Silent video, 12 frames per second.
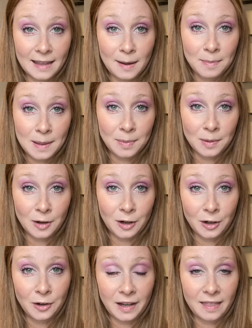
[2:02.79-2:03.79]
that people are
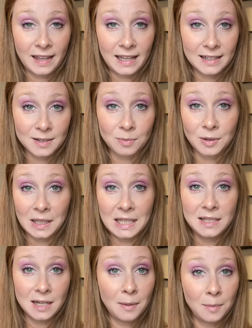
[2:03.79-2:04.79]
going to think it's really
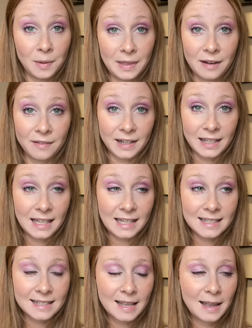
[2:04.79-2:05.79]
dumb when they read
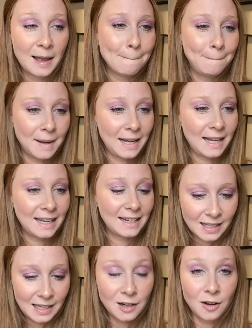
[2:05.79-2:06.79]
these. But,
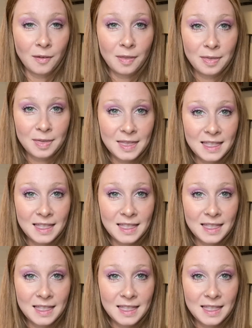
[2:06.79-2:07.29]
you know,